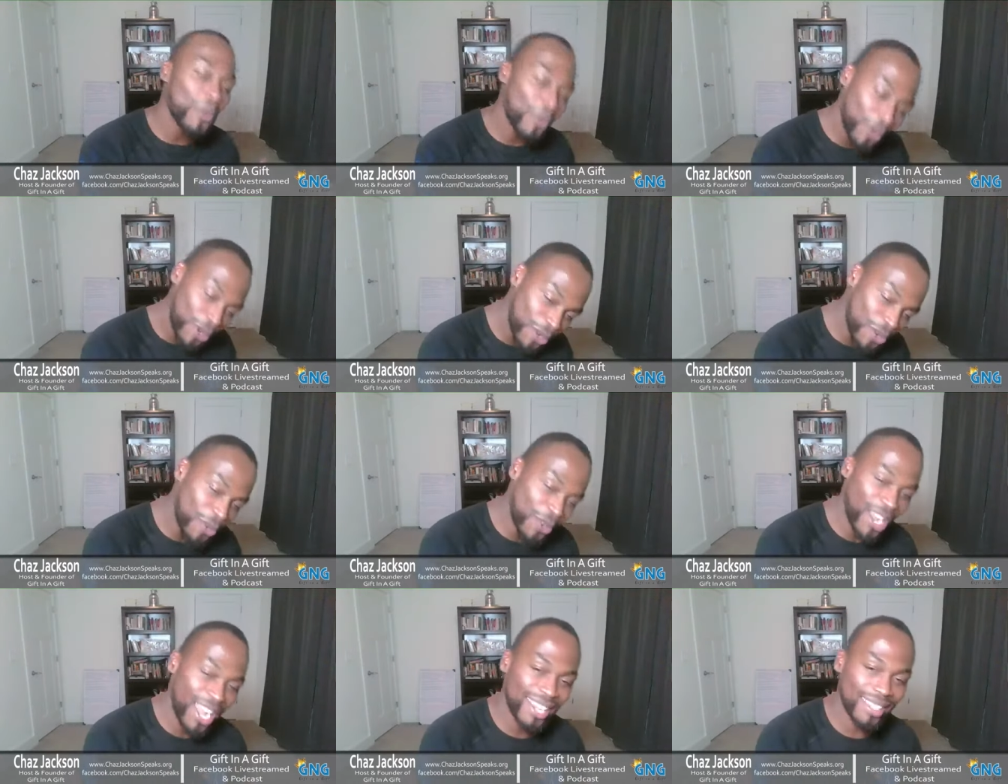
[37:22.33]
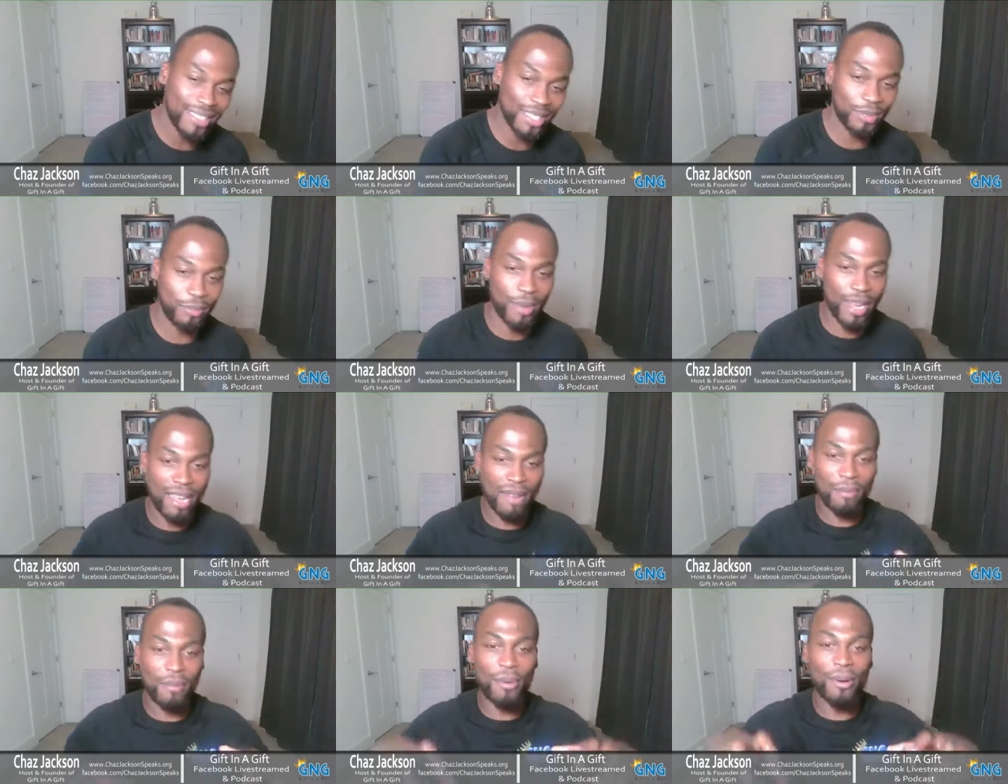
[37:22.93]
Rewind this
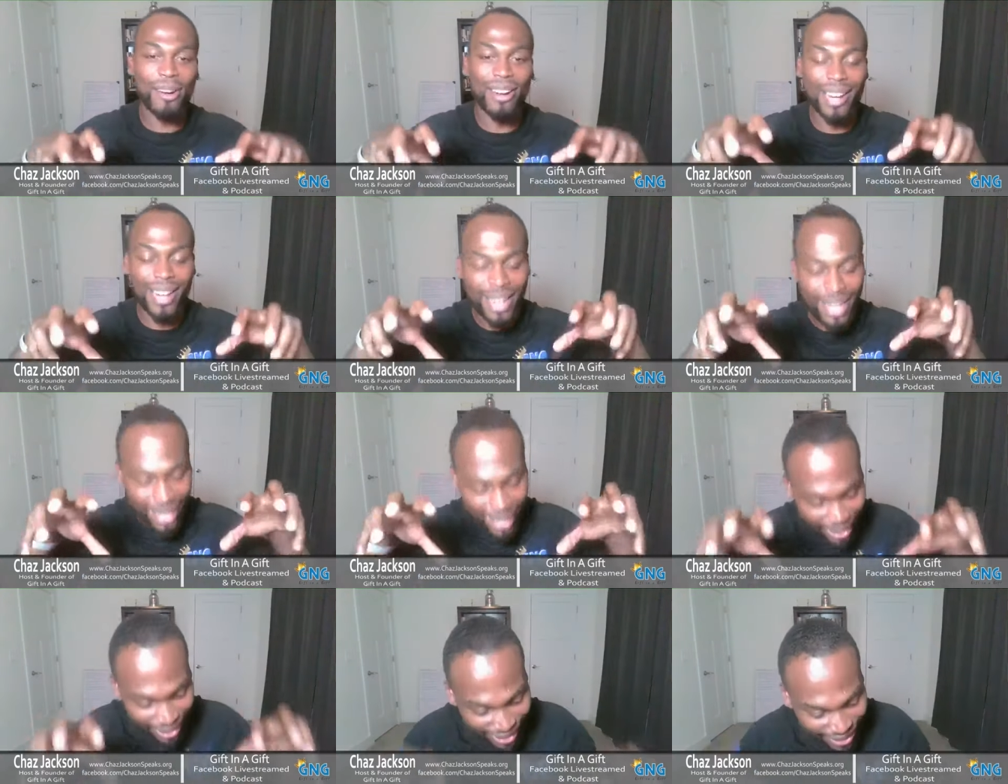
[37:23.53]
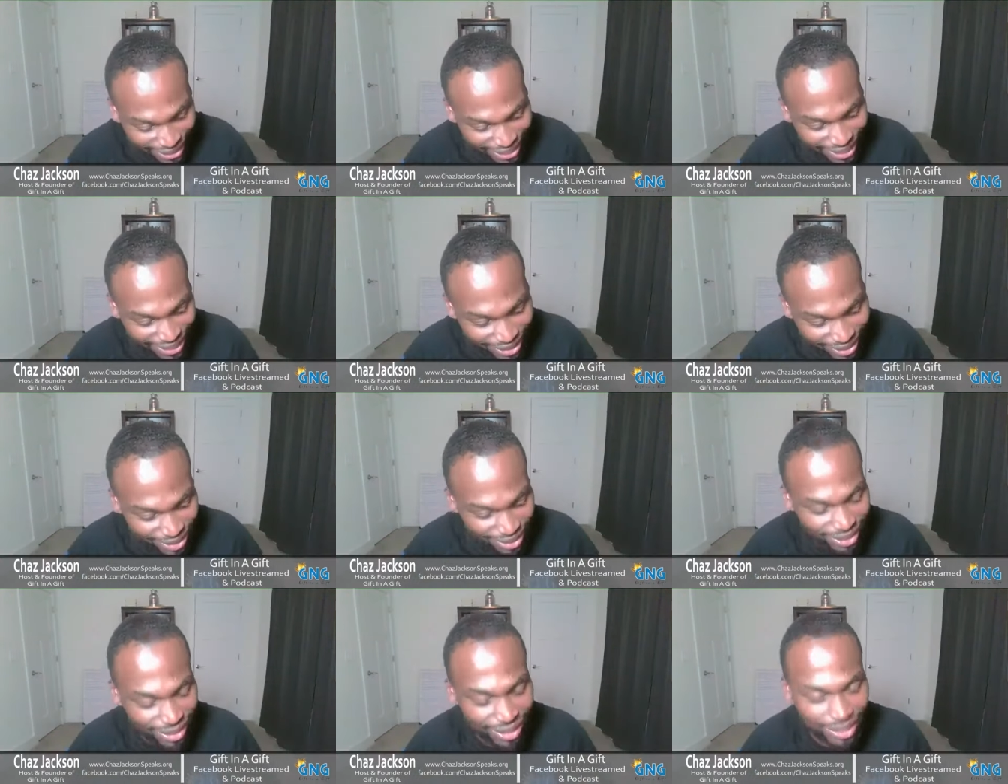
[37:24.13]
bad boy.
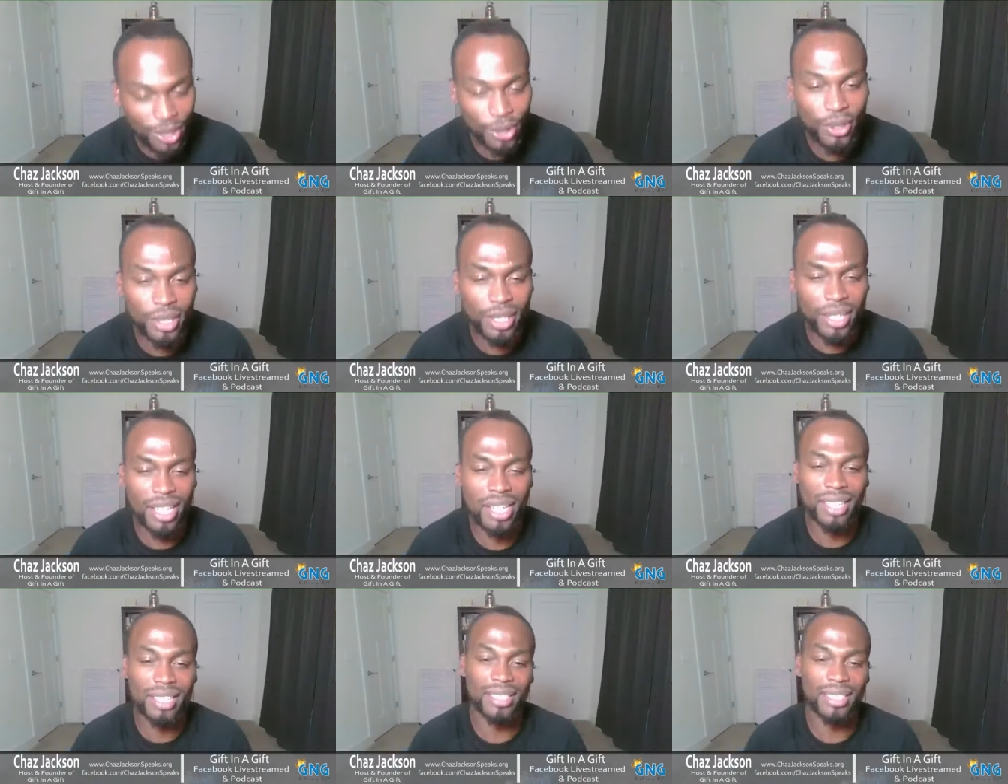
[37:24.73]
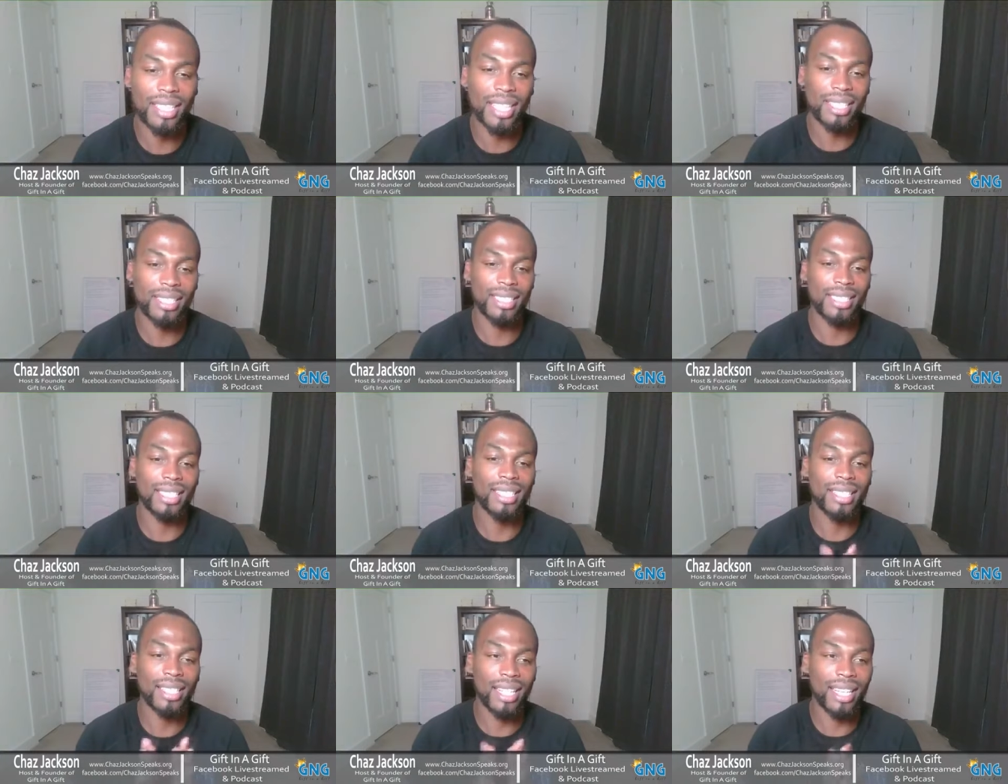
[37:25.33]
Get the golden nuggets that
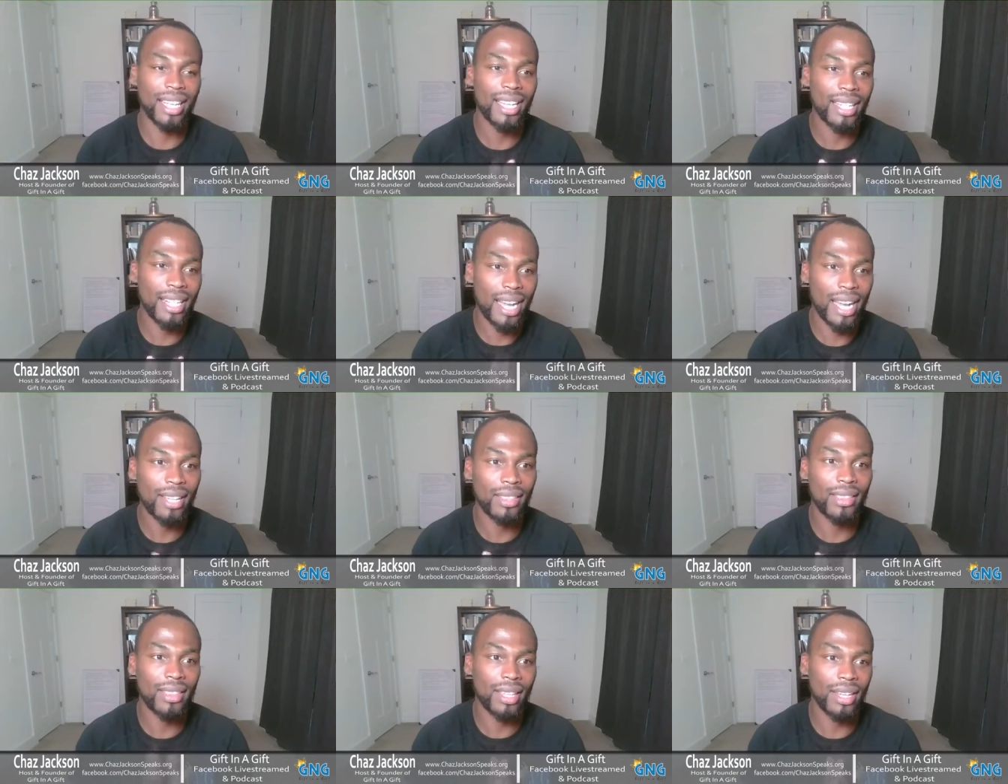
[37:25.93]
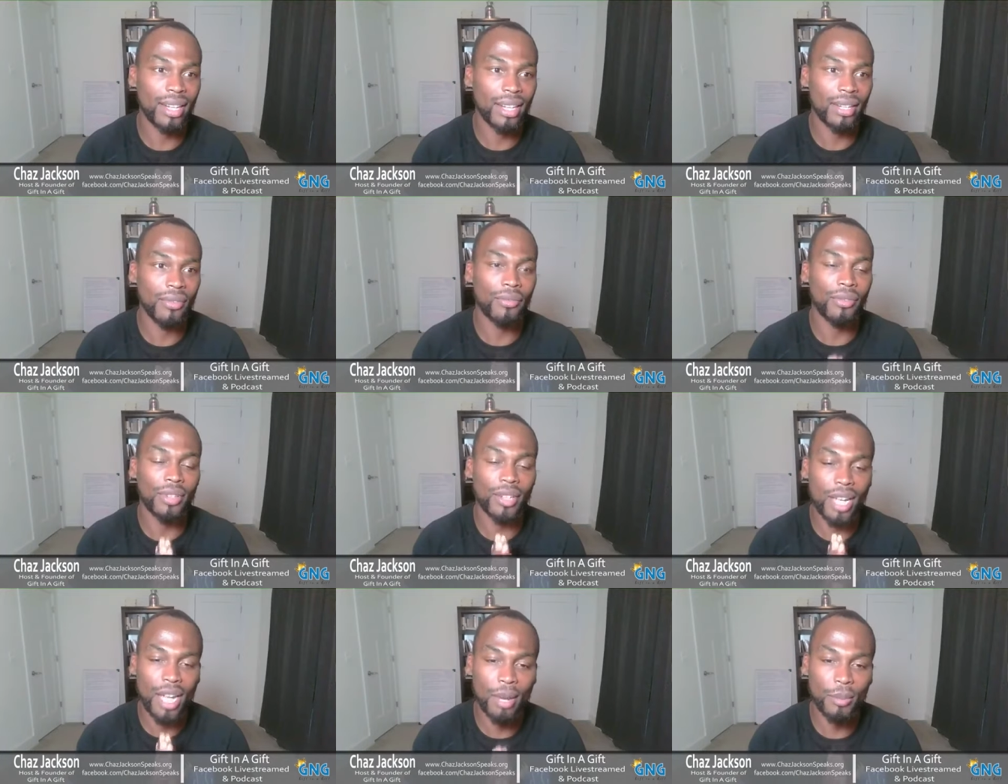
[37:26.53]
she laid out there.
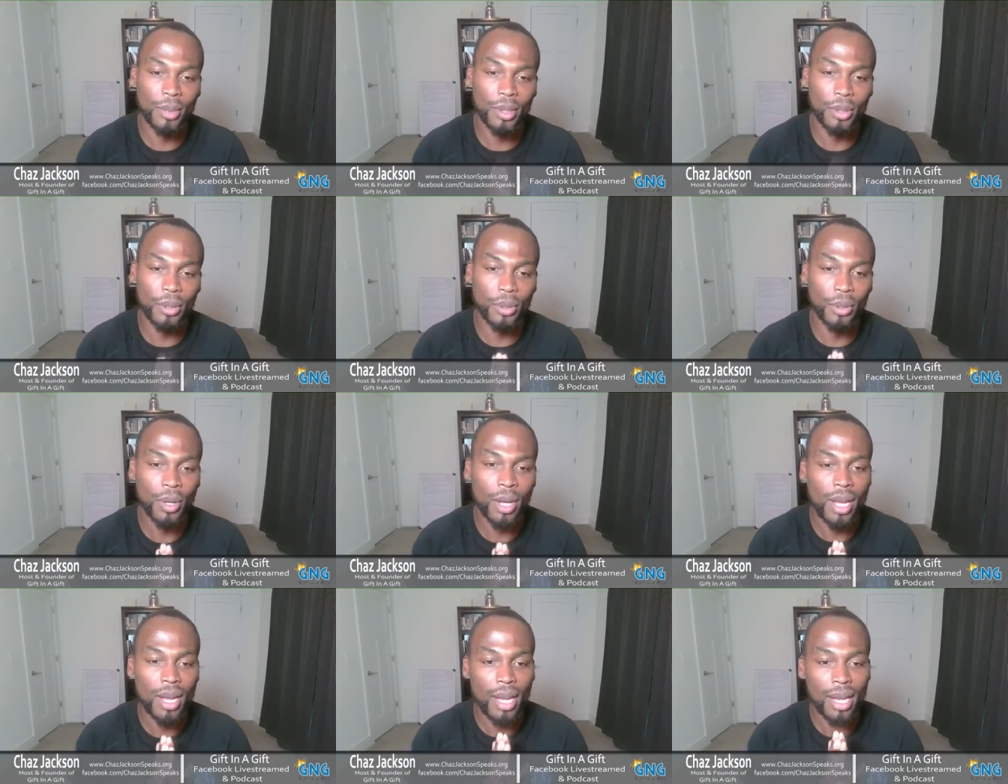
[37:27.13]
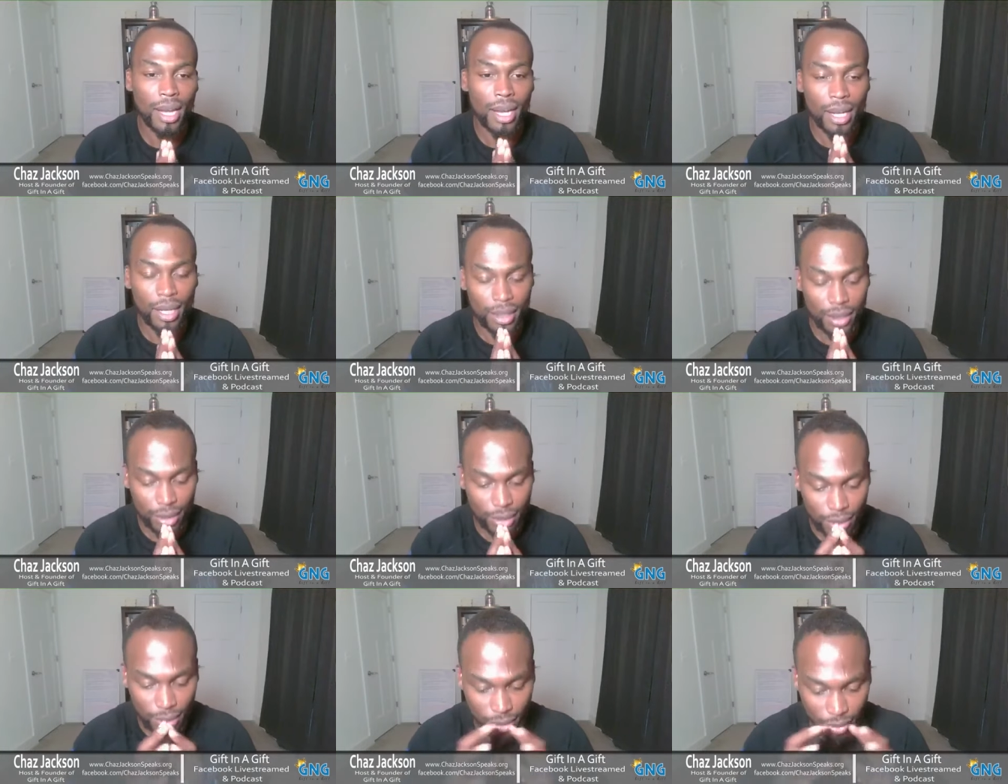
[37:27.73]
Phenomenal
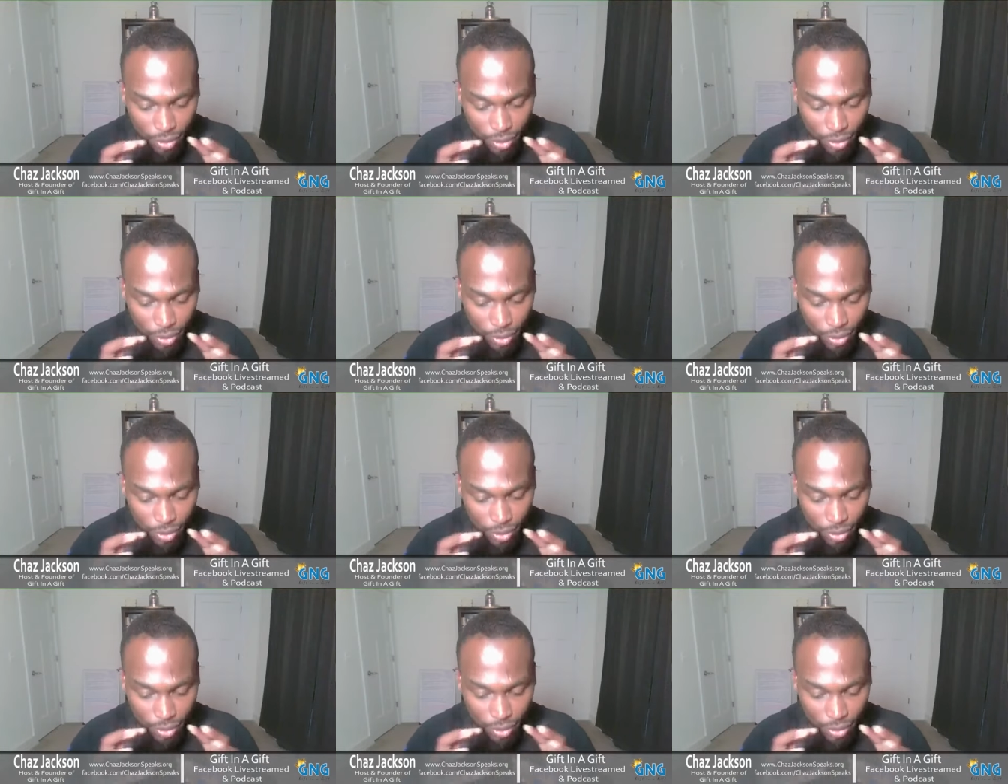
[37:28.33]
uh,